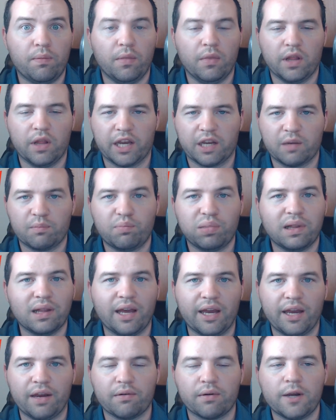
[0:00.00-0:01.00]
like
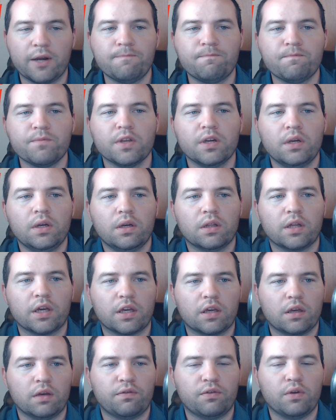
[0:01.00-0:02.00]
play, right?
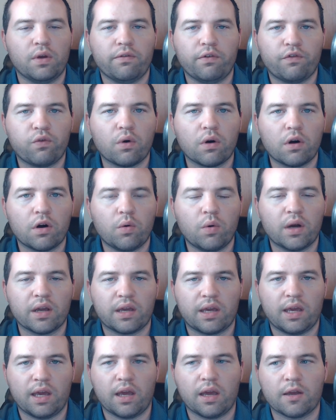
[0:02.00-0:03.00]
Like if you have a
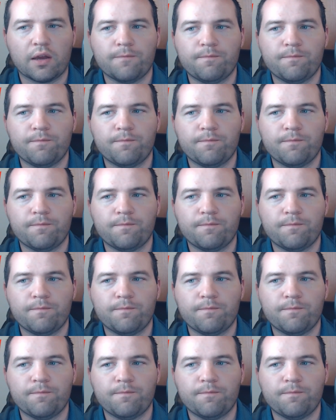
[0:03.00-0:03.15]
401k